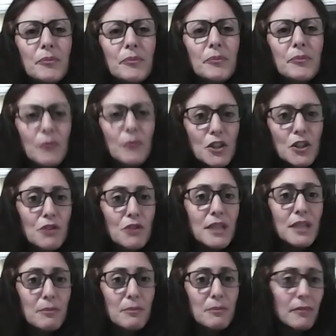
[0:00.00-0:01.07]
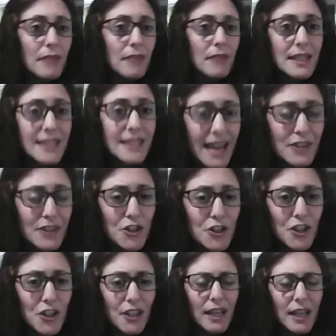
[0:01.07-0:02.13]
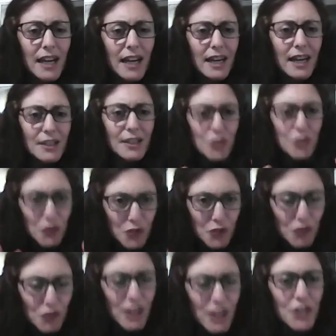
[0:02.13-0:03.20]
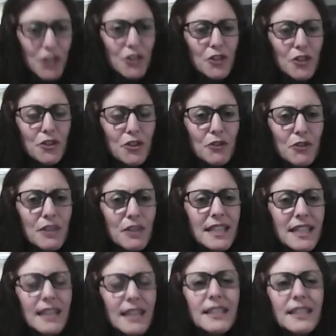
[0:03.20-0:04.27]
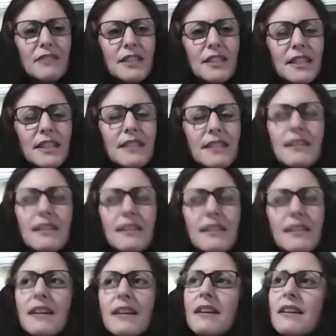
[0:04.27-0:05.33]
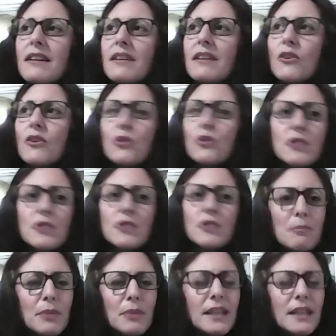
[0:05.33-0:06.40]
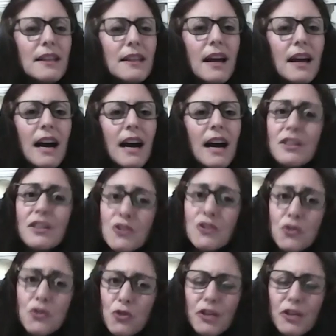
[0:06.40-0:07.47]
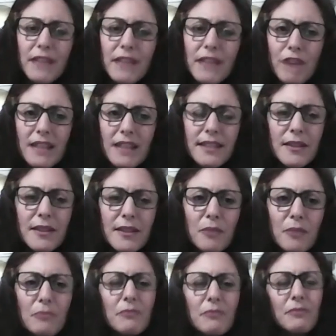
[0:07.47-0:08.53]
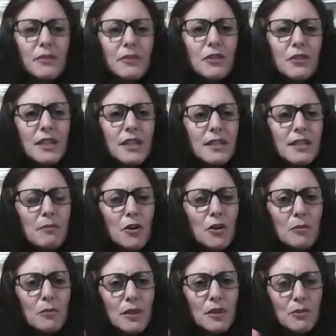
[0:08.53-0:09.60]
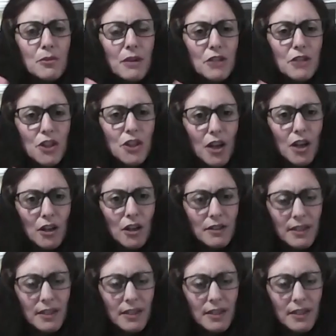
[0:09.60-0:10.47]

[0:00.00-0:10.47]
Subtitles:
which you need attention and concentration to do these activities, or simply having a story read to them. So these are moments where a child